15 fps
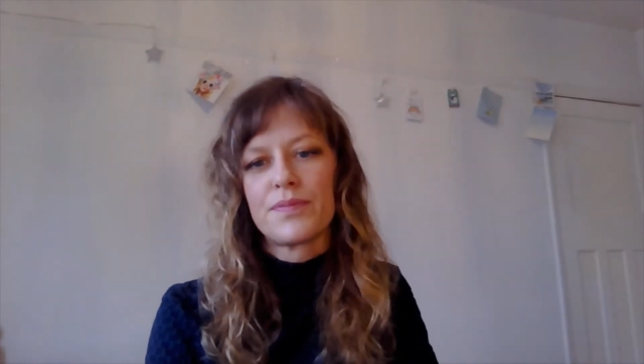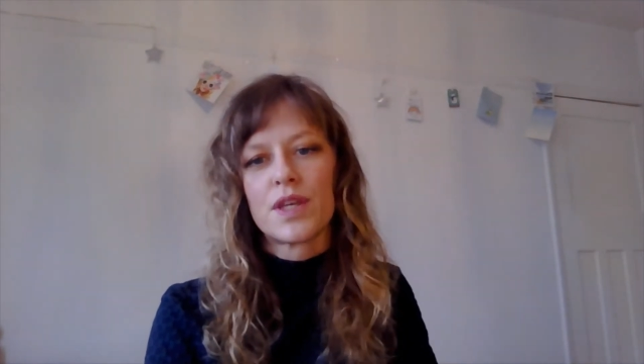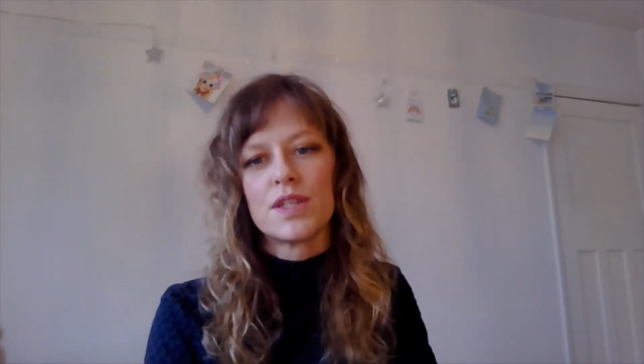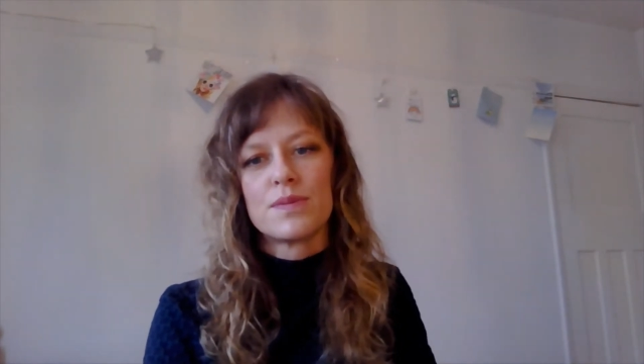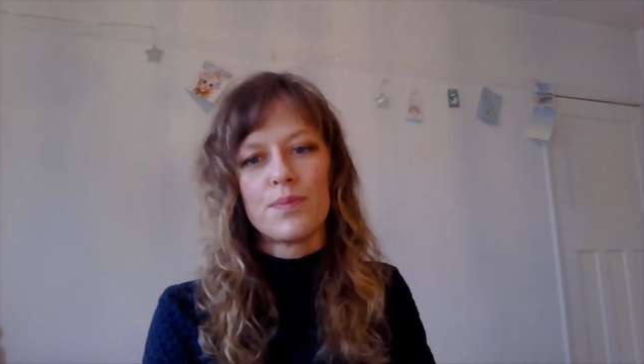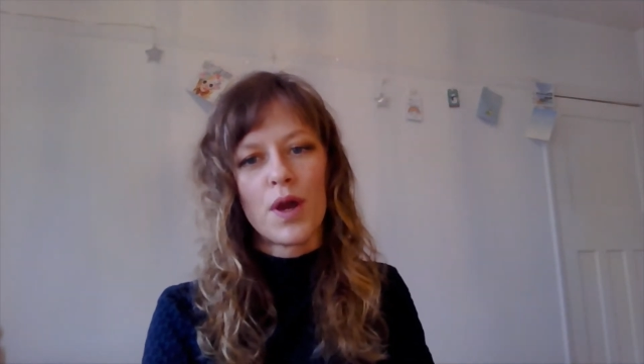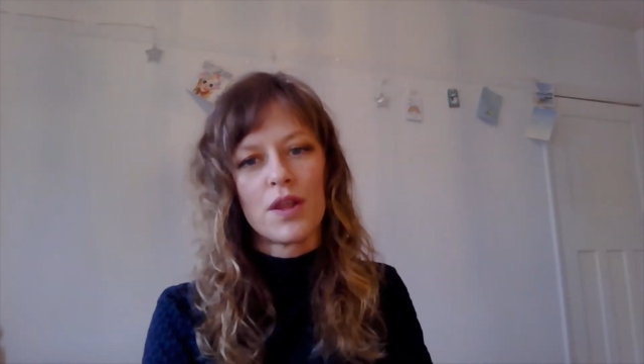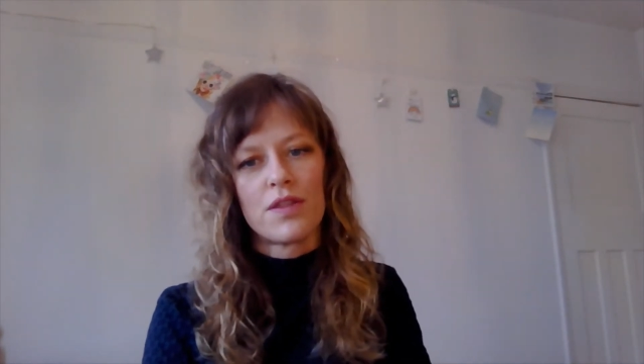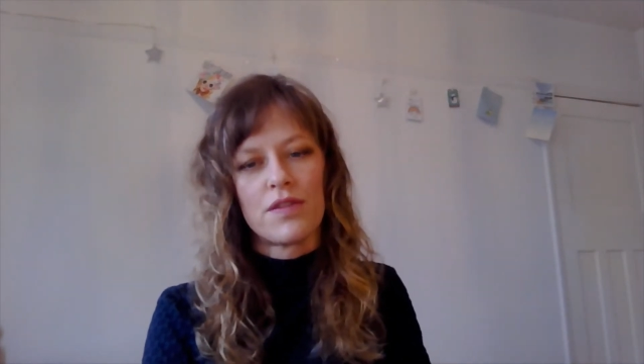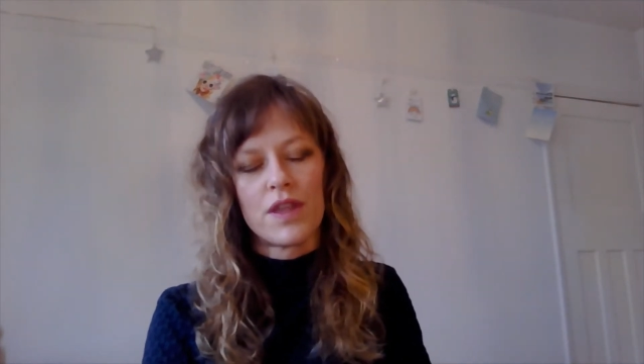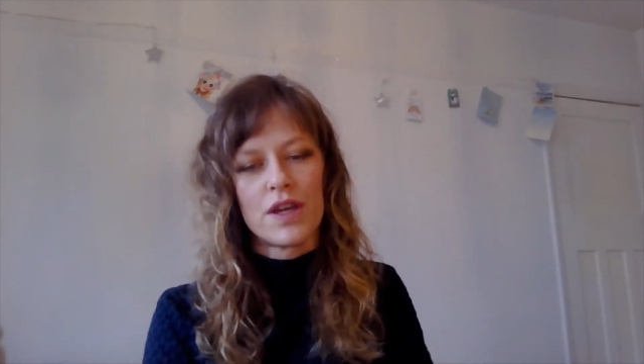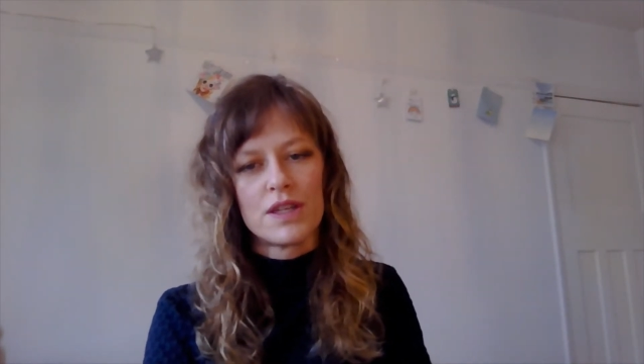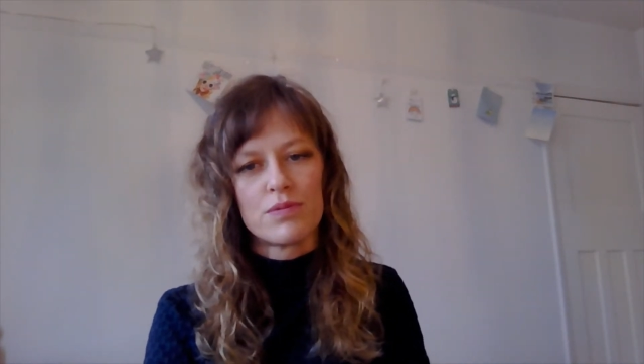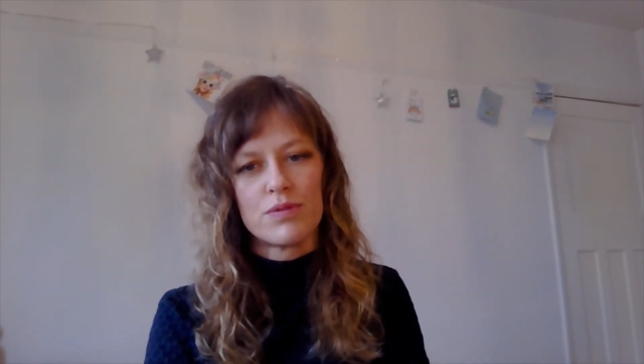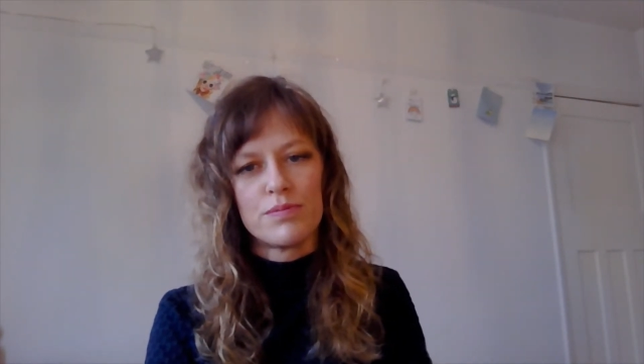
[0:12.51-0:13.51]
because both of
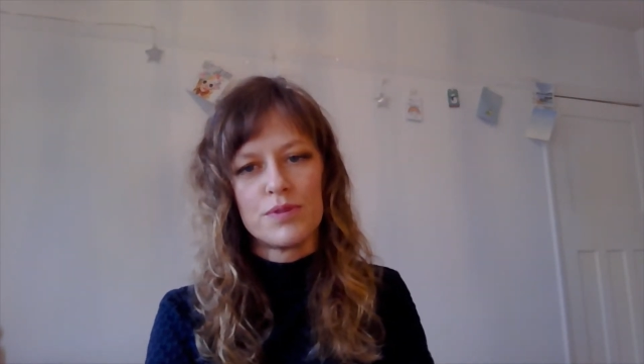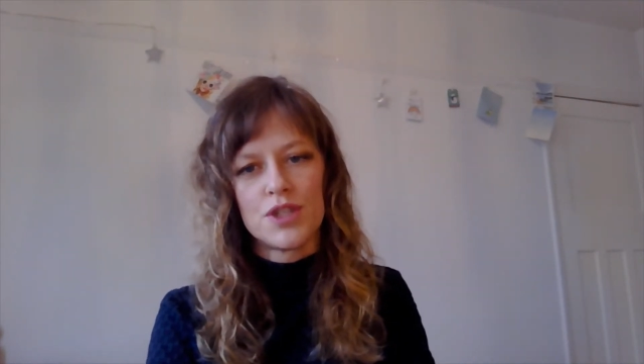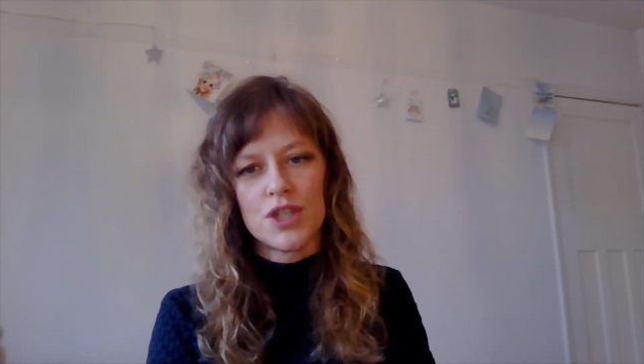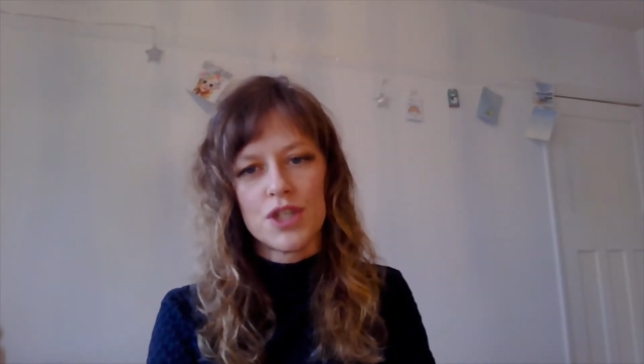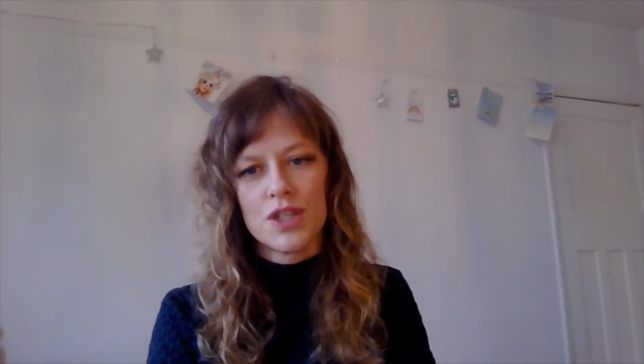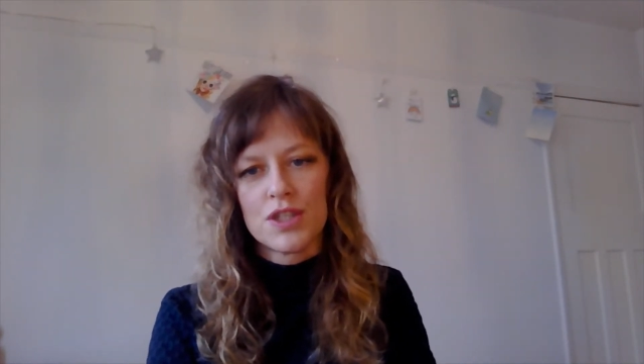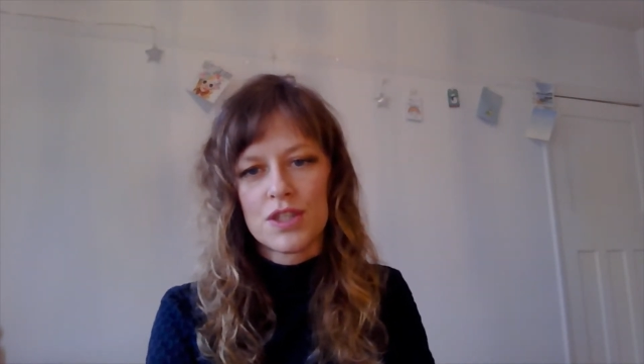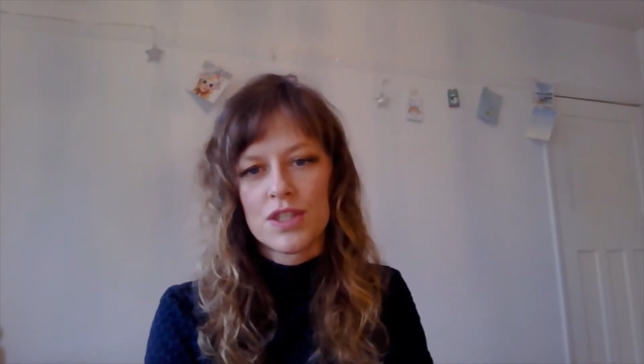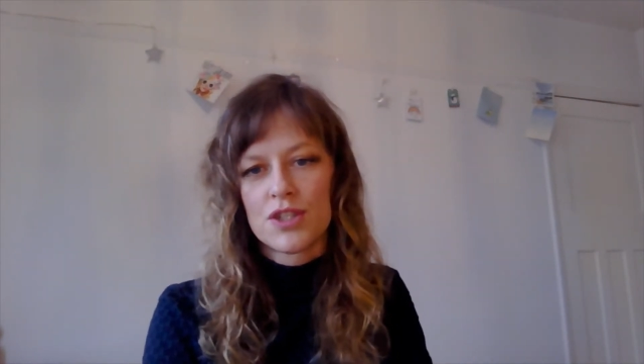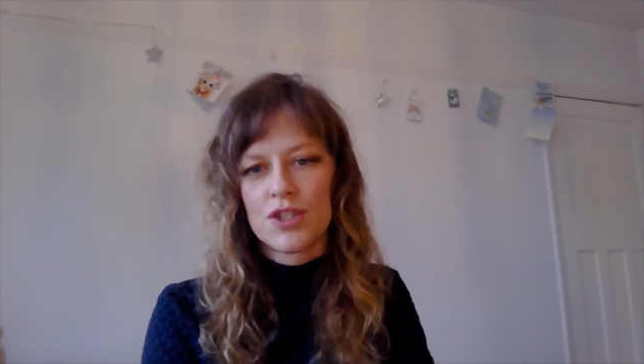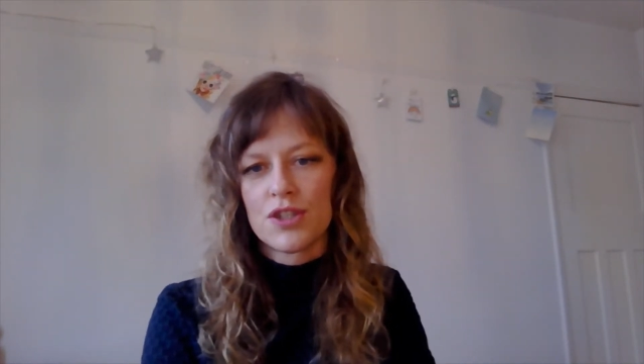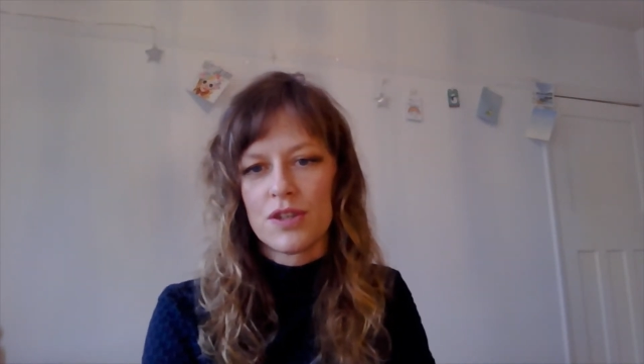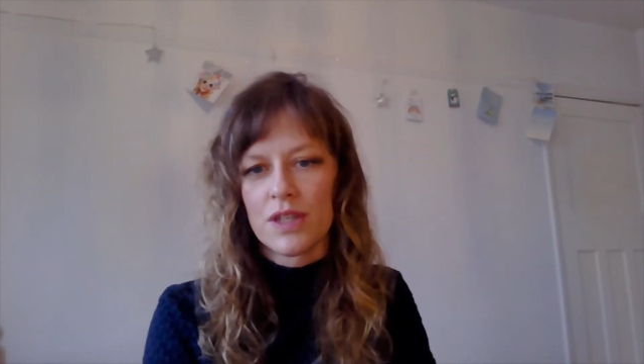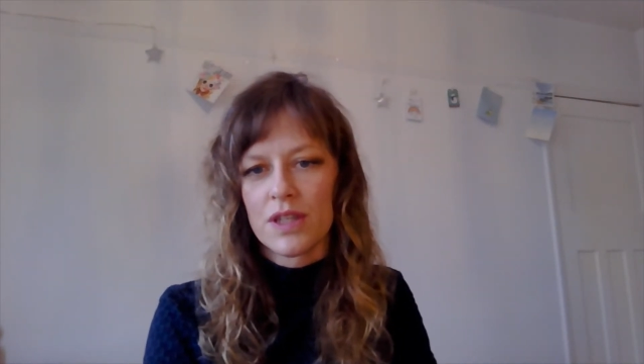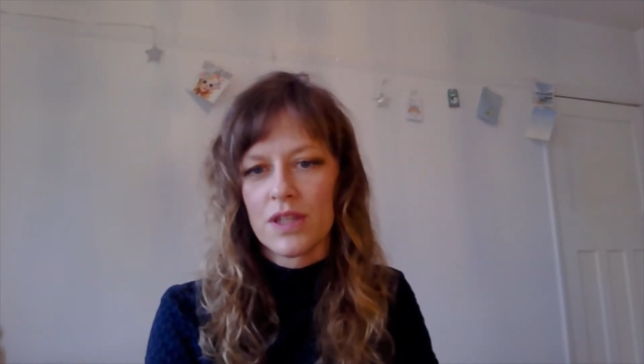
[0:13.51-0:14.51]
those were produced
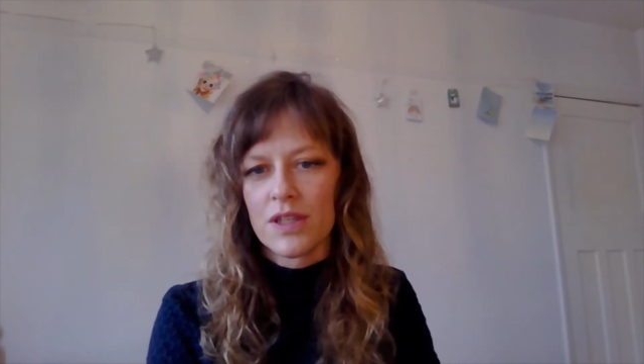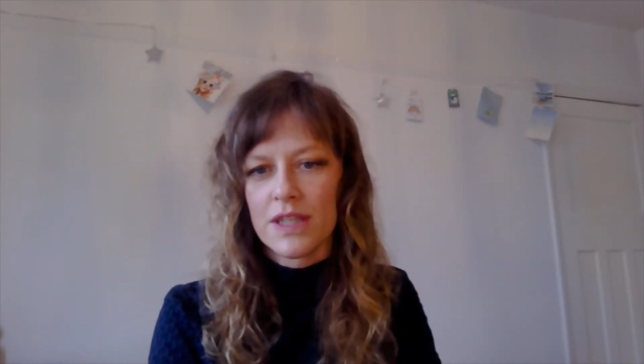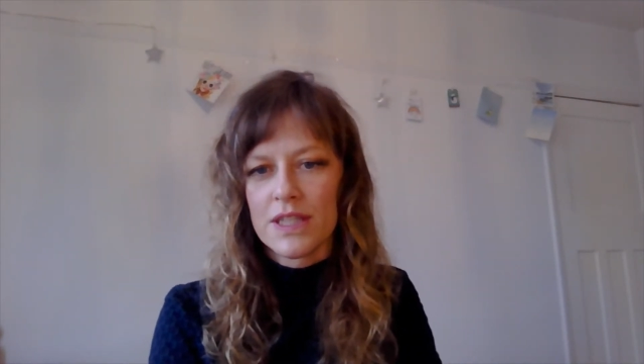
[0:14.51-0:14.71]
during the